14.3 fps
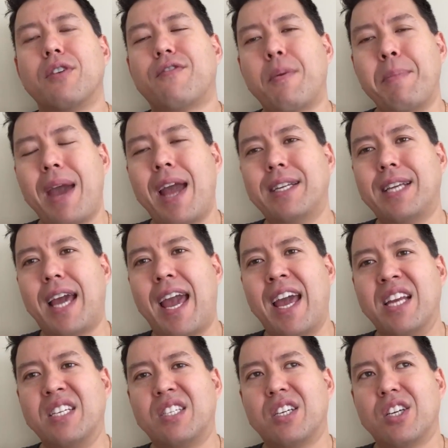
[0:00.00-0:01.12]
from end to
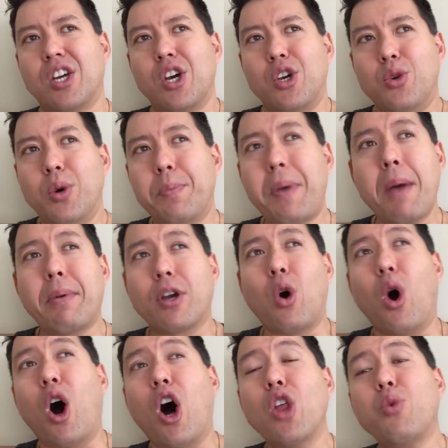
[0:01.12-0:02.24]
end, you would be able to go
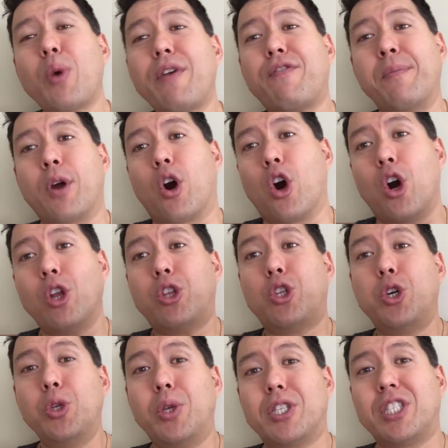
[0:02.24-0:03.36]
all the way from the earth
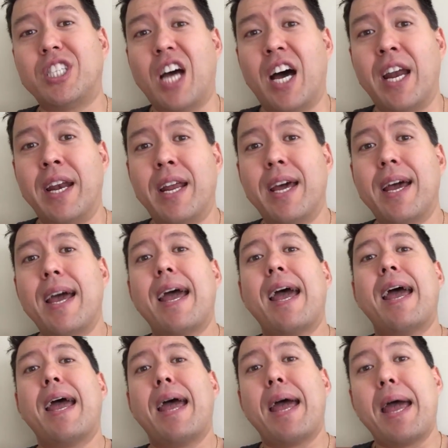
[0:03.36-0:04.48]
to the sun
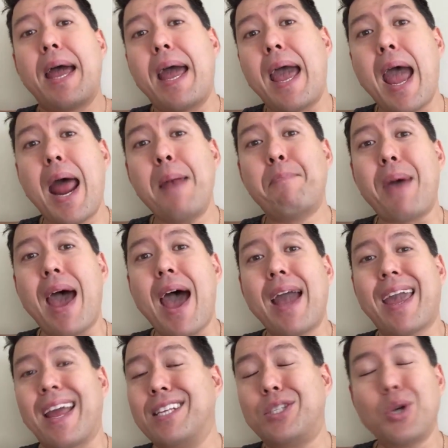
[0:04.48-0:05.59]
and
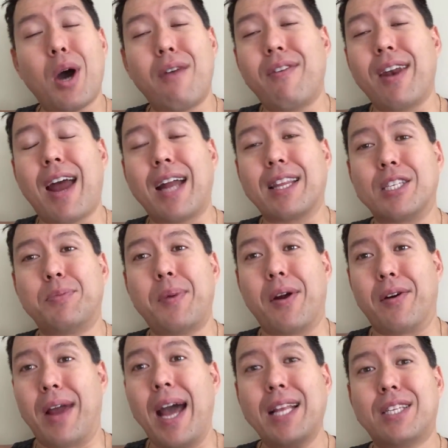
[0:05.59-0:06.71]
back and still have a lot to
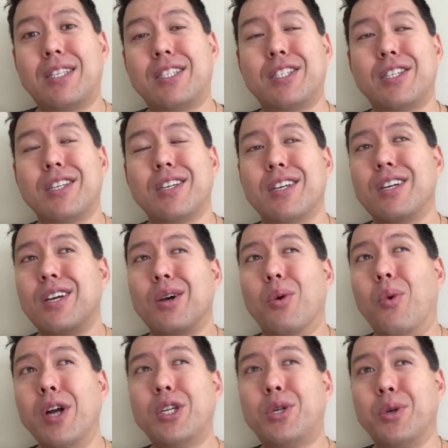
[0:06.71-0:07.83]
spare. That's
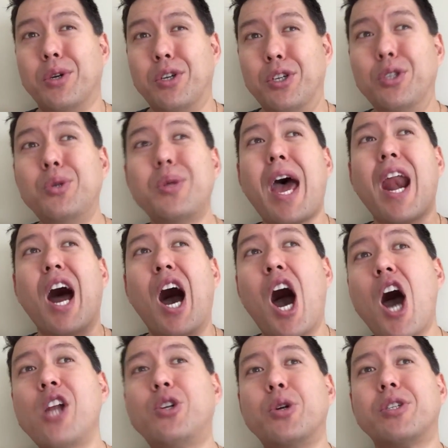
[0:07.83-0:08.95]
one trillion. You do that a
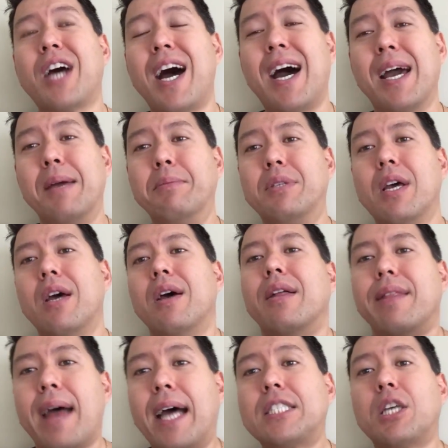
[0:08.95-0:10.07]
hundred times.
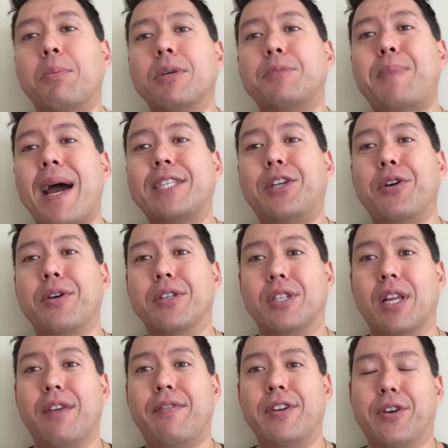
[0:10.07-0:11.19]
That's how much bacteria is
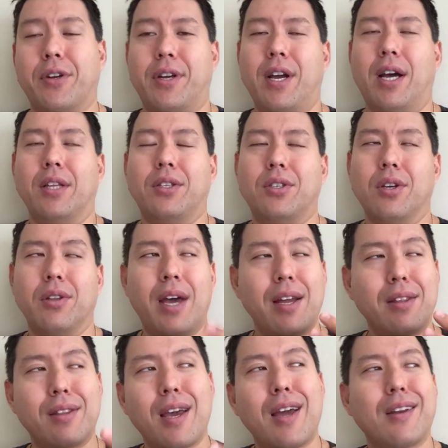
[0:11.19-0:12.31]
living in your gut. So
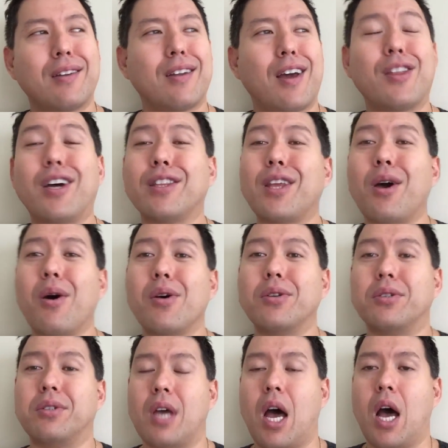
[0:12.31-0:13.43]
that that I thought that
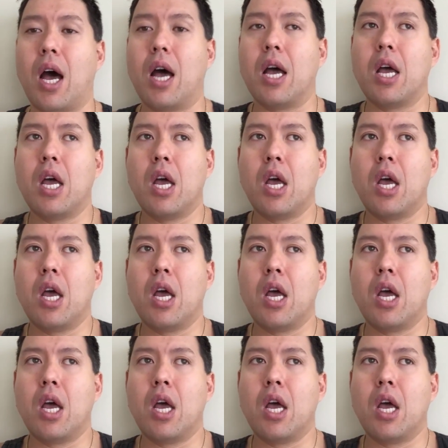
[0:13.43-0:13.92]
was uh,